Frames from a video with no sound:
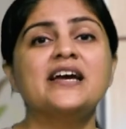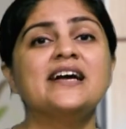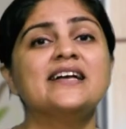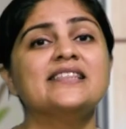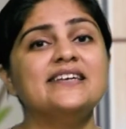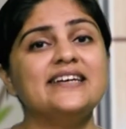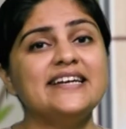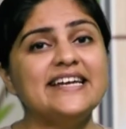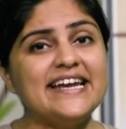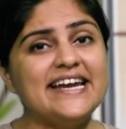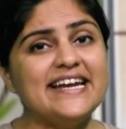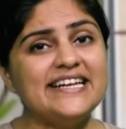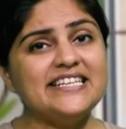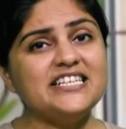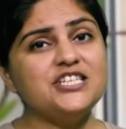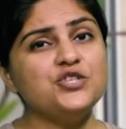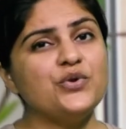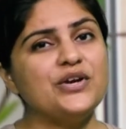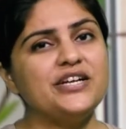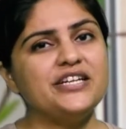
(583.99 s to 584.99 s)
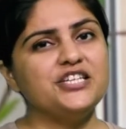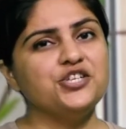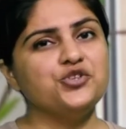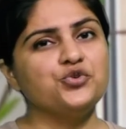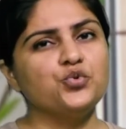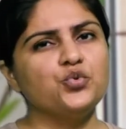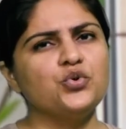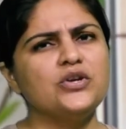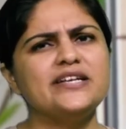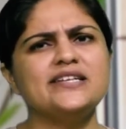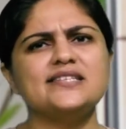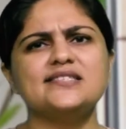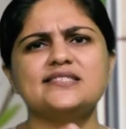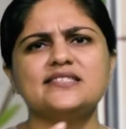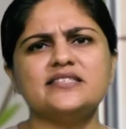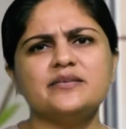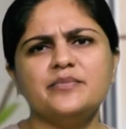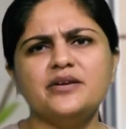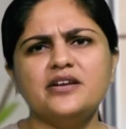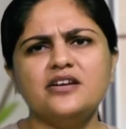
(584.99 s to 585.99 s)
The 80-20 80-20 rule is
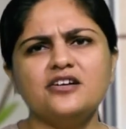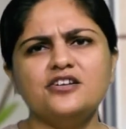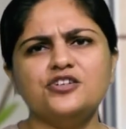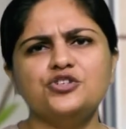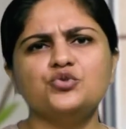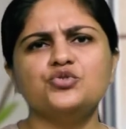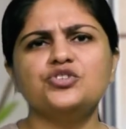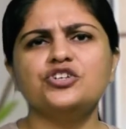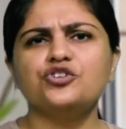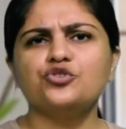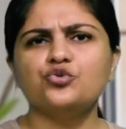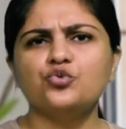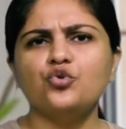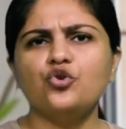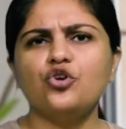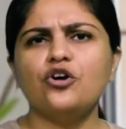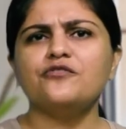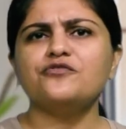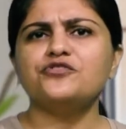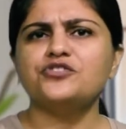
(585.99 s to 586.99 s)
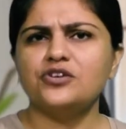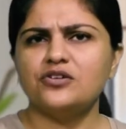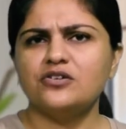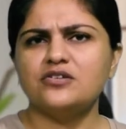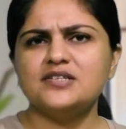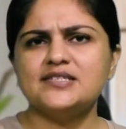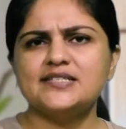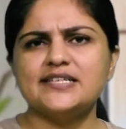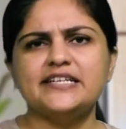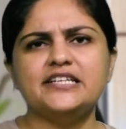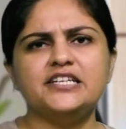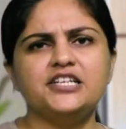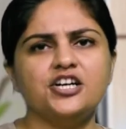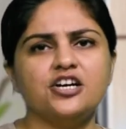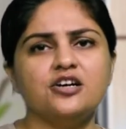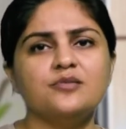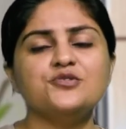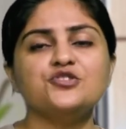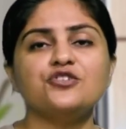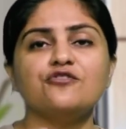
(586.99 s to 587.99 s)
similar to the rule of thirds in
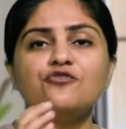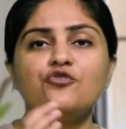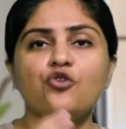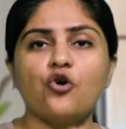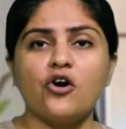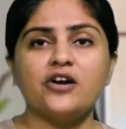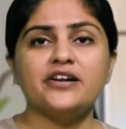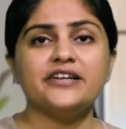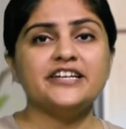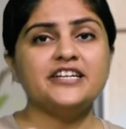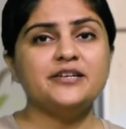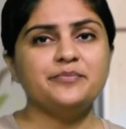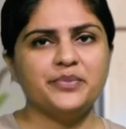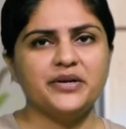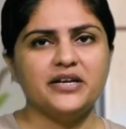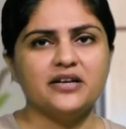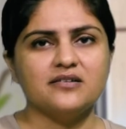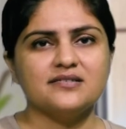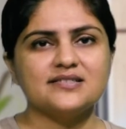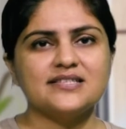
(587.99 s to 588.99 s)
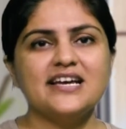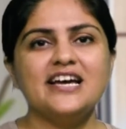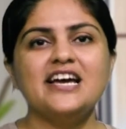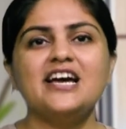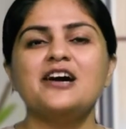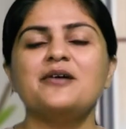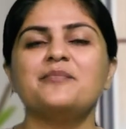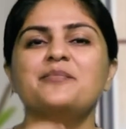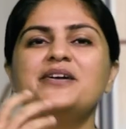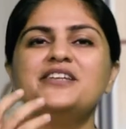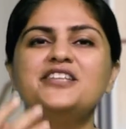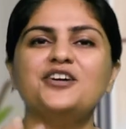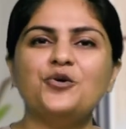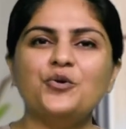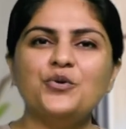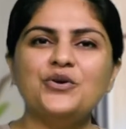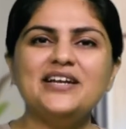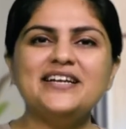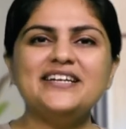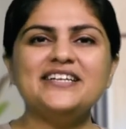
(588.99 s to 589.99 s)
terms of content pillars, but the
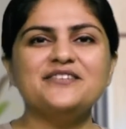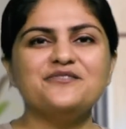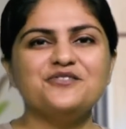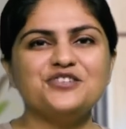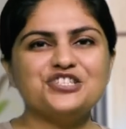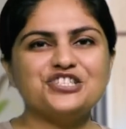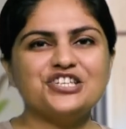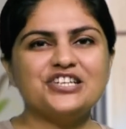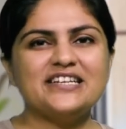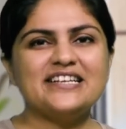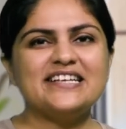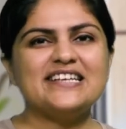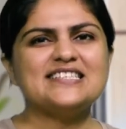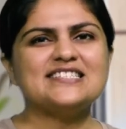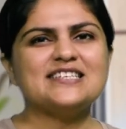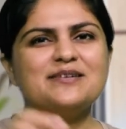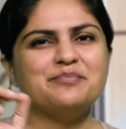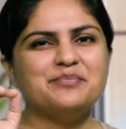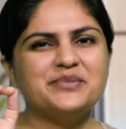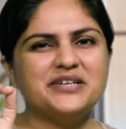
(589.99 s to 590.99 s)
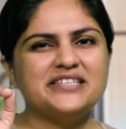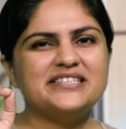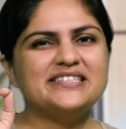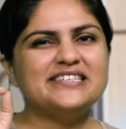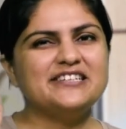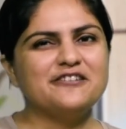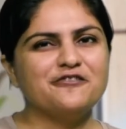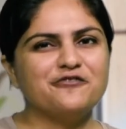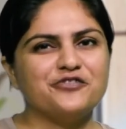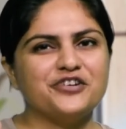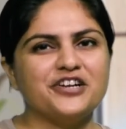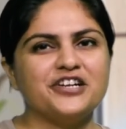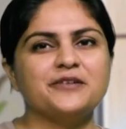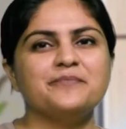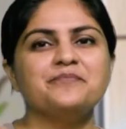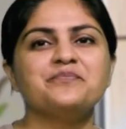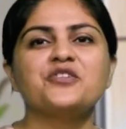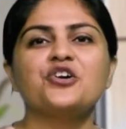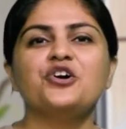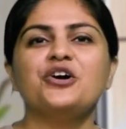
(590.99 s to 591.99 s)
only division is a bit different.
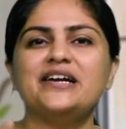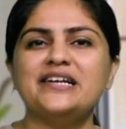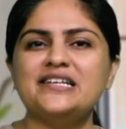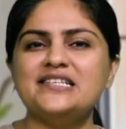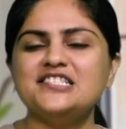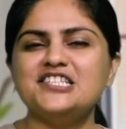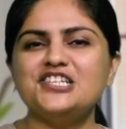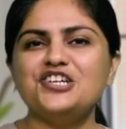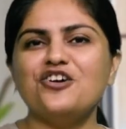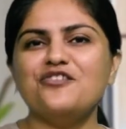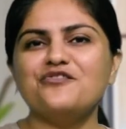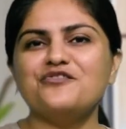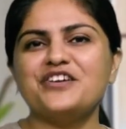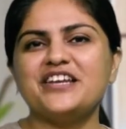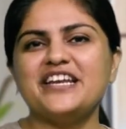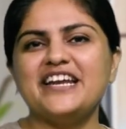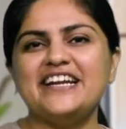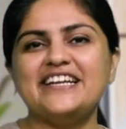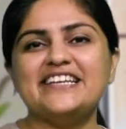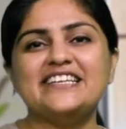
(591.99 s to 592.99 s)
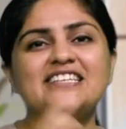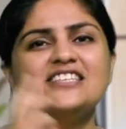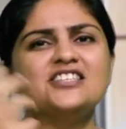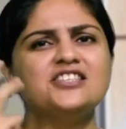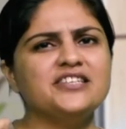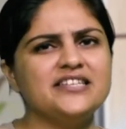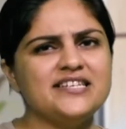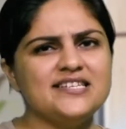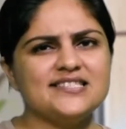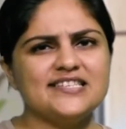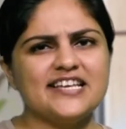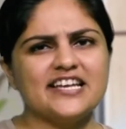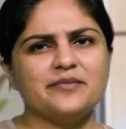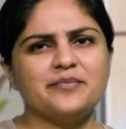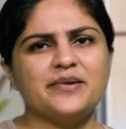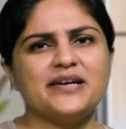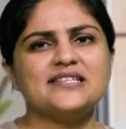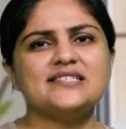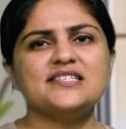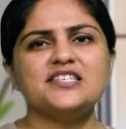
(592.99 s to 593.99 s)
Instead of creating 3
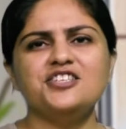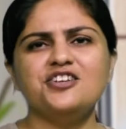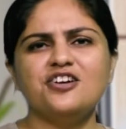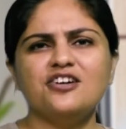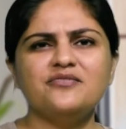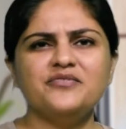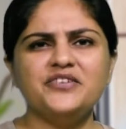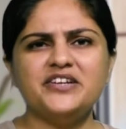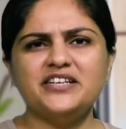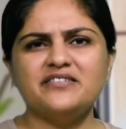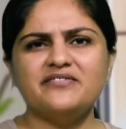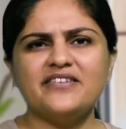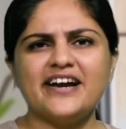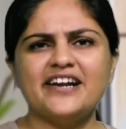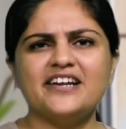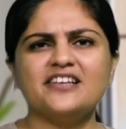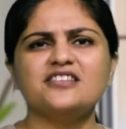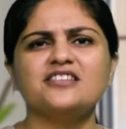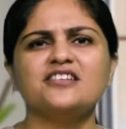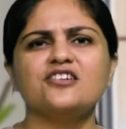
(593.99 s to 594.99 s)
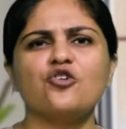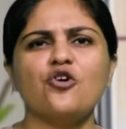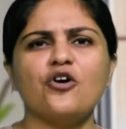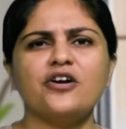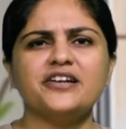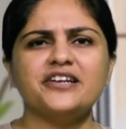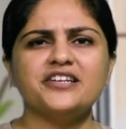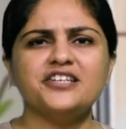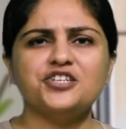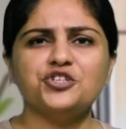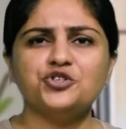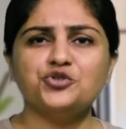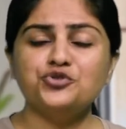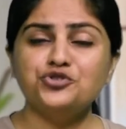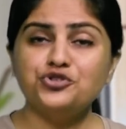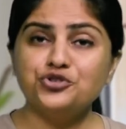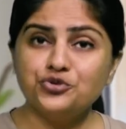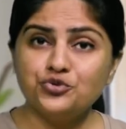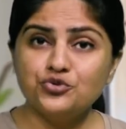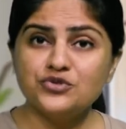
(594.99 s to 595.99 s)
segments, here we divide the content into
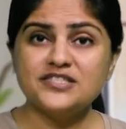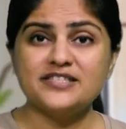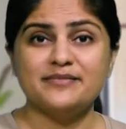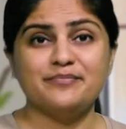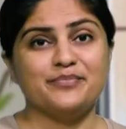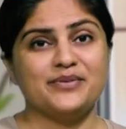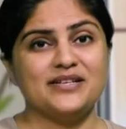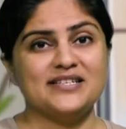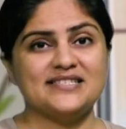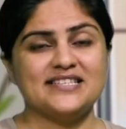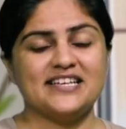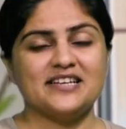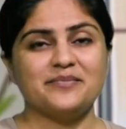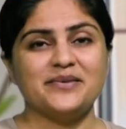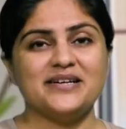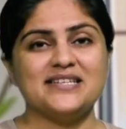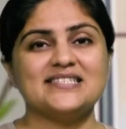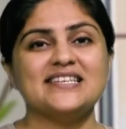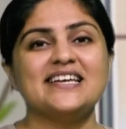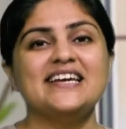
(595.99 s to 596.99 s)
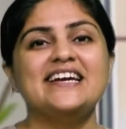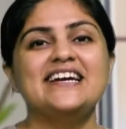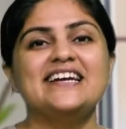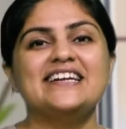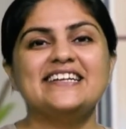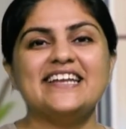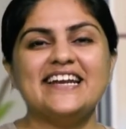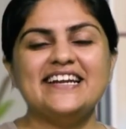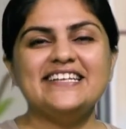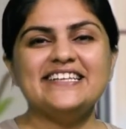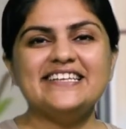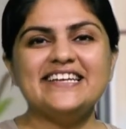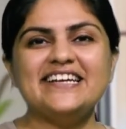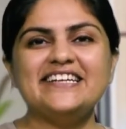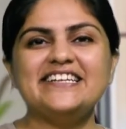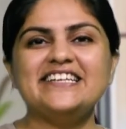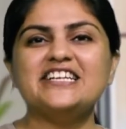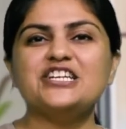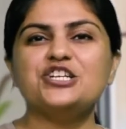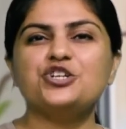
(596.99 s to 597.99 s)
2 simple segments.
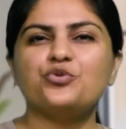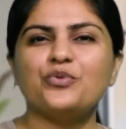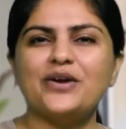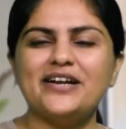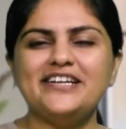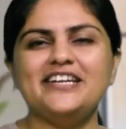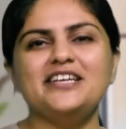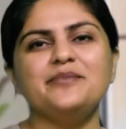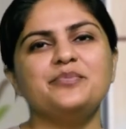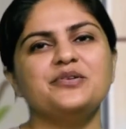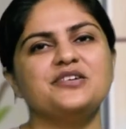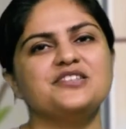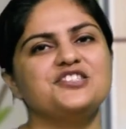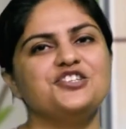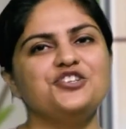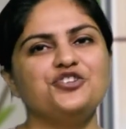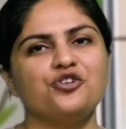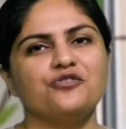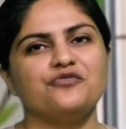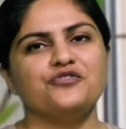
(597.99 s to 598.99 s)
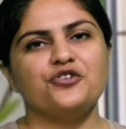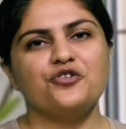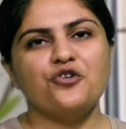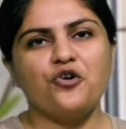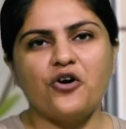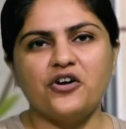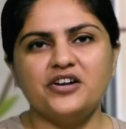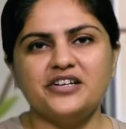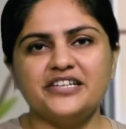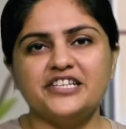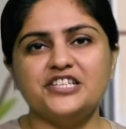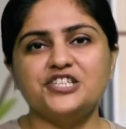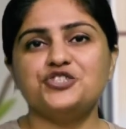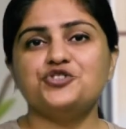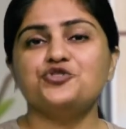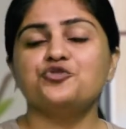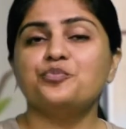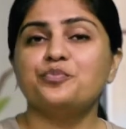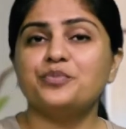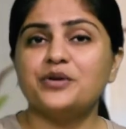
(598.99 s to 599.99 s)
Dedicating 20% of your content
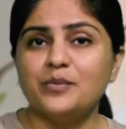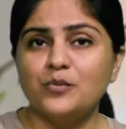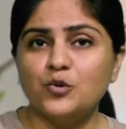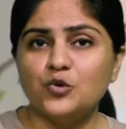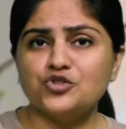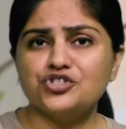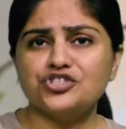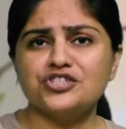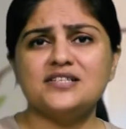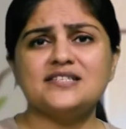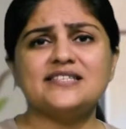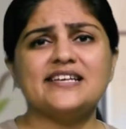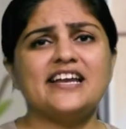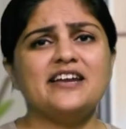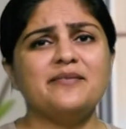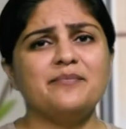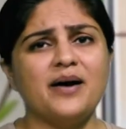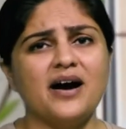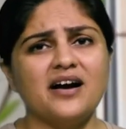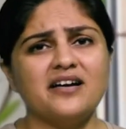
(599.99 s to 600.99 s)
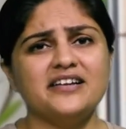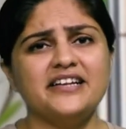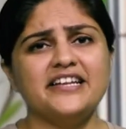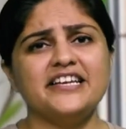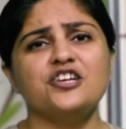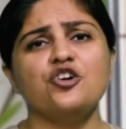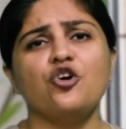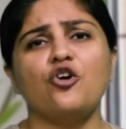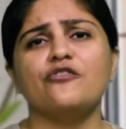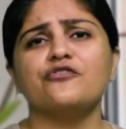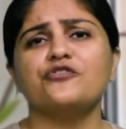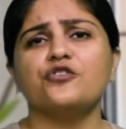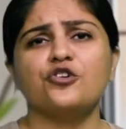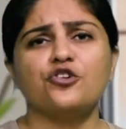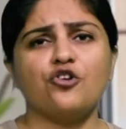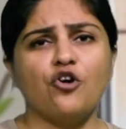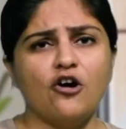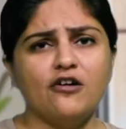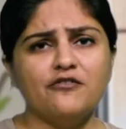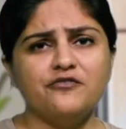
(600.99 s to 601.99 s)
to promotions and marketing of your
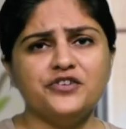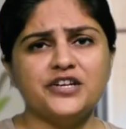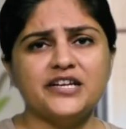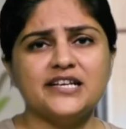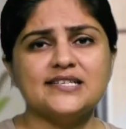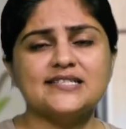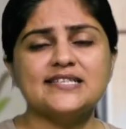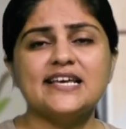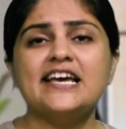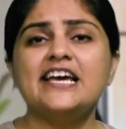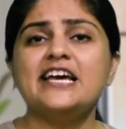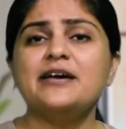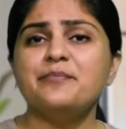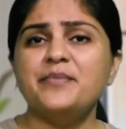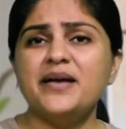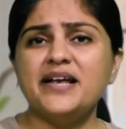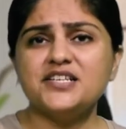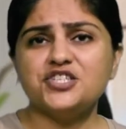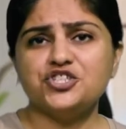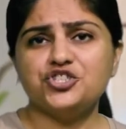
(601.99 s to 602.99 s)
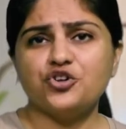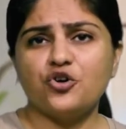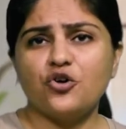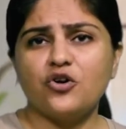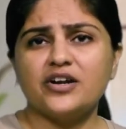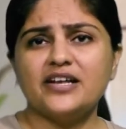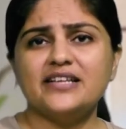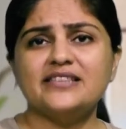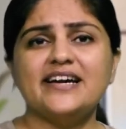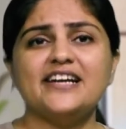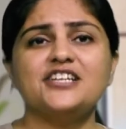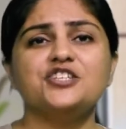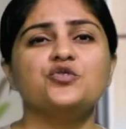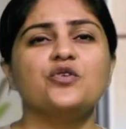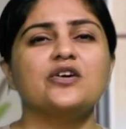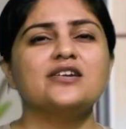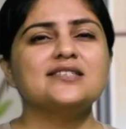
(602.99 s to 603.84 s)
offerings makes sure that you are